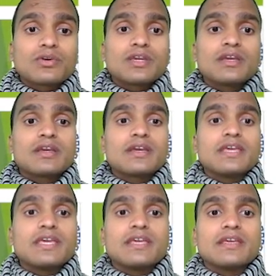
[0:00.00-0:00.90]
Okay,
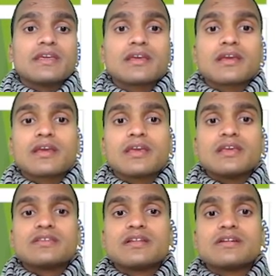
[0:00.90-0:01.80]
A
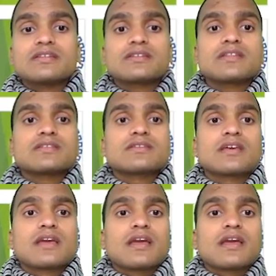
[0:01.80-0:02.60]
is the distance.